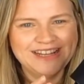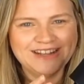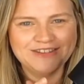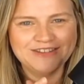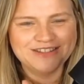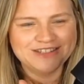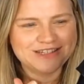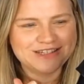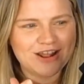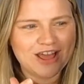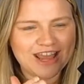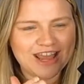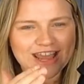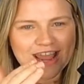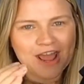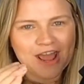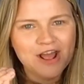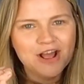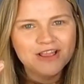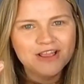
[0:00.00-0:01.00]
it's like
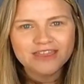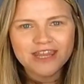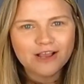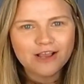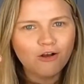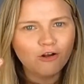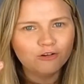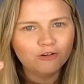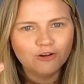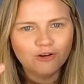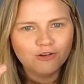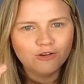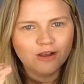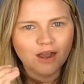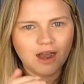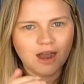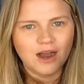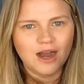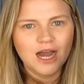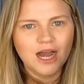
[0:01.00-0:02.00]
they got
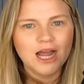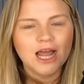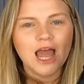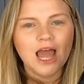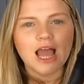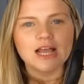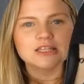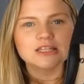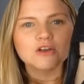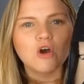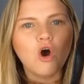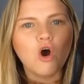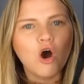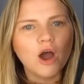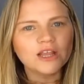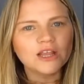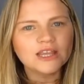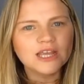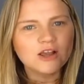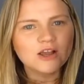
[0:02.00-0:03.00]
longer. And so
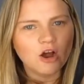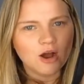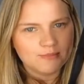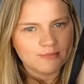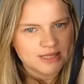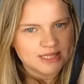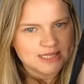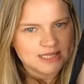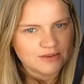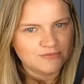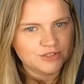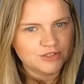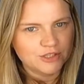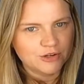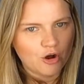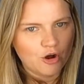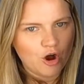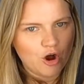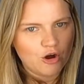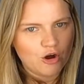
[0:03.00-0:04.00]
I think I'm a
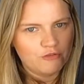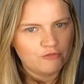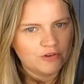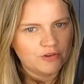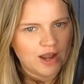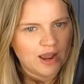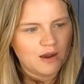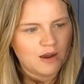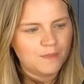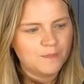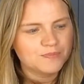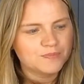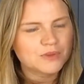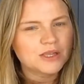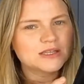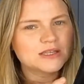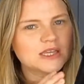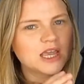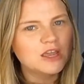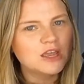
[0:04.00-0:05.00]
7.5 now.
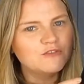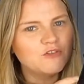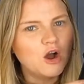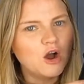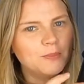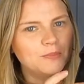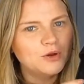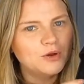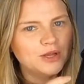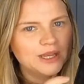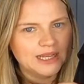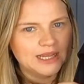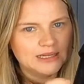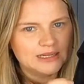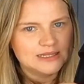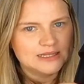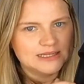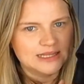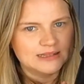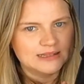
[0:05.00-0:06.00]
So if I put
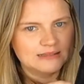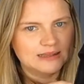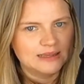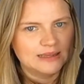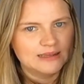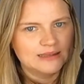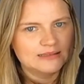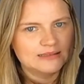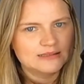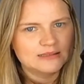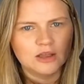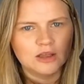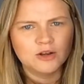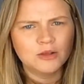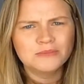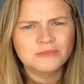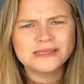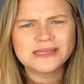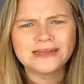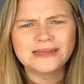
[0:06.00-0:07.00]
inners in this,
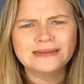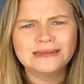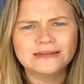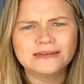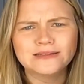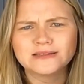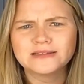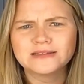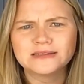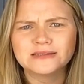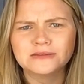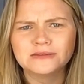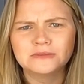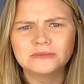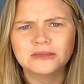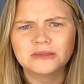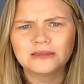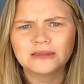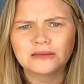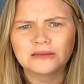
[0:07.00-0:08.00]
and I'm saying inners, I don't
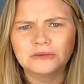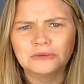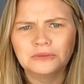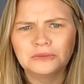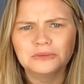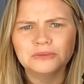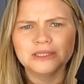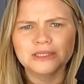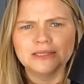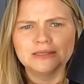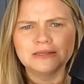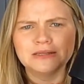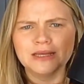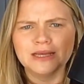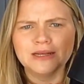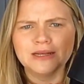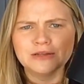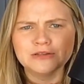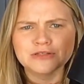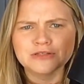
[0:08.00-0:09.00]
know what they're called,
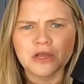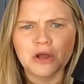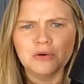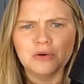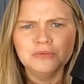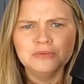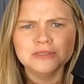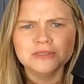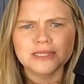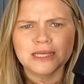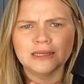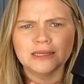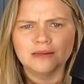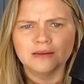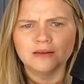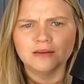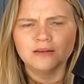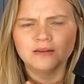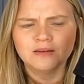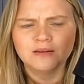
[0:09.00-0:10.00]
inner soles,
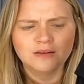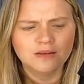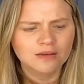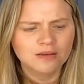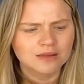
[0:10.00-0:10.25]
inner